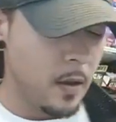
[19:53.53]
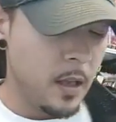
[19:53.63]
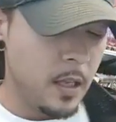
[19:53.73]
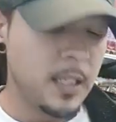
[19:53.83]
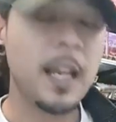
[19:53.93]

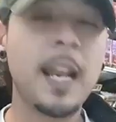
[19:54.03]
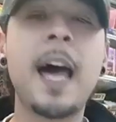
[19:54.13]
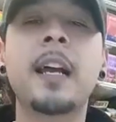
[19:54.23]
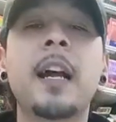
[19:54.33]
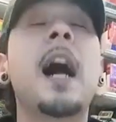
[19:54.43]
See, a lot
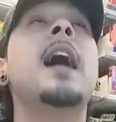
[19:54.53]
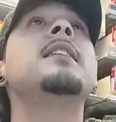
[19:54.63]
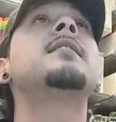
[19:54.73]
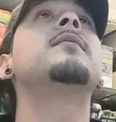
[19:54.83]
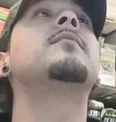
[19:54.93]
of
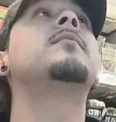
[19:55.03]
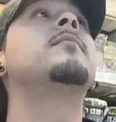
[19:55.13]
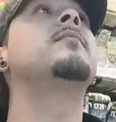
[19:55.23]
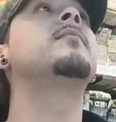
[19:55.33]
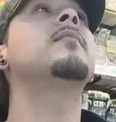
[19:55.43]
guys,
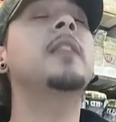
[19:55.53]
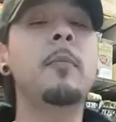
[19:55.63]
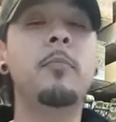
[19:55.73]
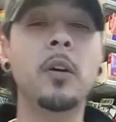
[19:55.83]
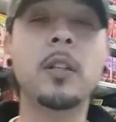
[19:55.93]
they
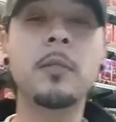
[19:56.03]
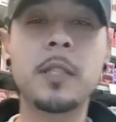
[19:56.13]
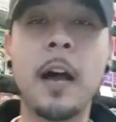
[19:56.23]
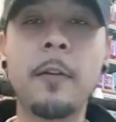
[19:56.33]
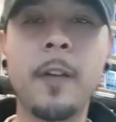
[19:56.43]
build
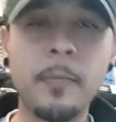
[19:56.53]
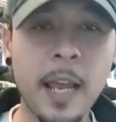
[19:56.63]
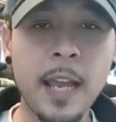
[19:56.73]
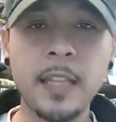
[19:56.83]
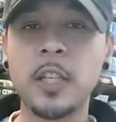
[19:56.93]
themselves up, they
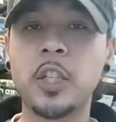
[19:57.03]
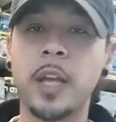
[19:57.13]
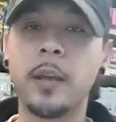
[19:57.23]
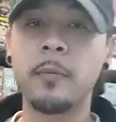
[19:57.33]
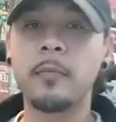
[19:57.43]
hit the
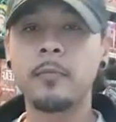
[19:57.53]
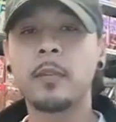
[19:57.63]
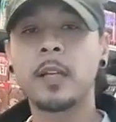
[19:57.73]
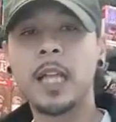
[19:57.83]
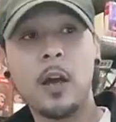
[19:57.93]
gym,
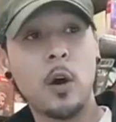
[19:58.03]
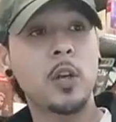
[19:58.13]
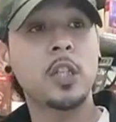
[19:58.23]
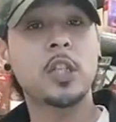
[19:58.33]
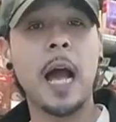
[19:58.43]
they go to
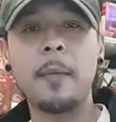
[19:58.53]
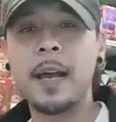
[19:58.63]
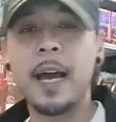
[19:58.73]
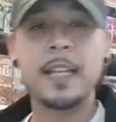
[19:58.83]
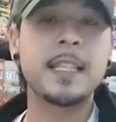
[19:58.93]
a job, they
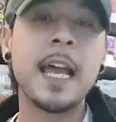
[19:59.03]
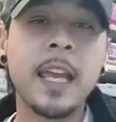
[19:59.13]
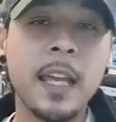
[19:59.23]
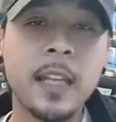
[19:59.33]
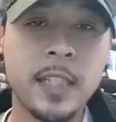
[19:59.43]
got a
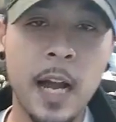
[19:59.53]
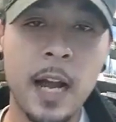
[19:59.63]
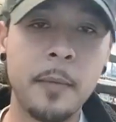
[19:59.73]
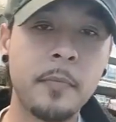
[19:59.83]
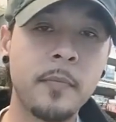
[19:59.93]
second job,